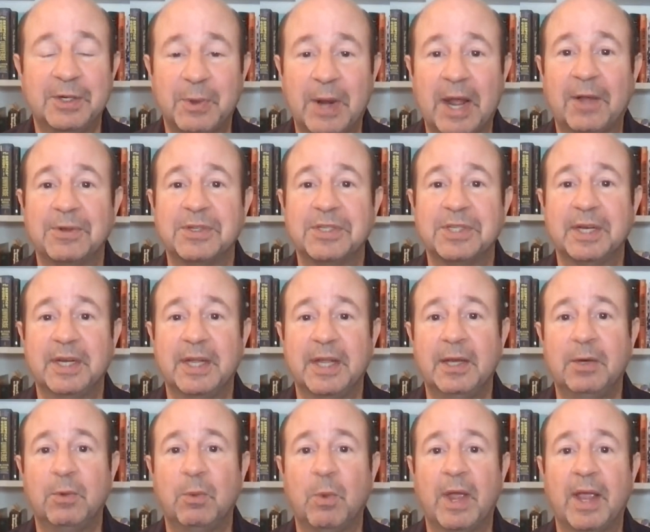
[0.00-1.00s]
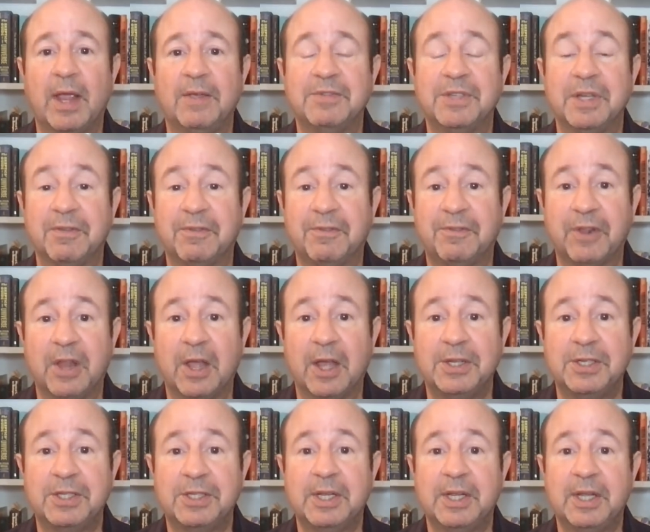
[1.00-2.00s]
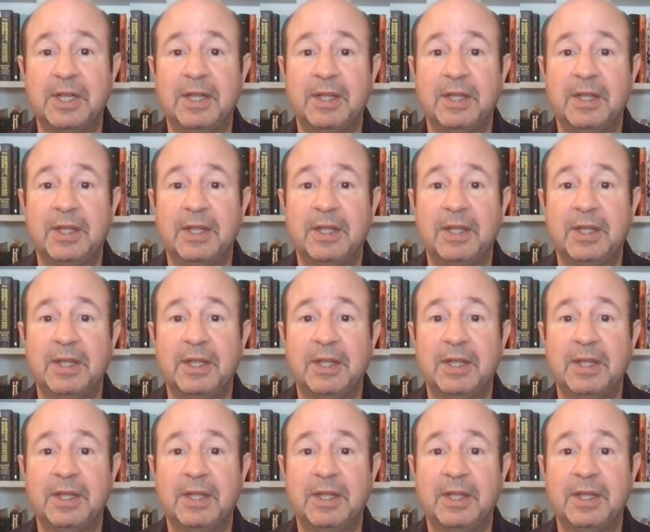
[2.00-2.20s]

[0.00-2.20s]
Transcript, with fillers: droughts and heat waves and floods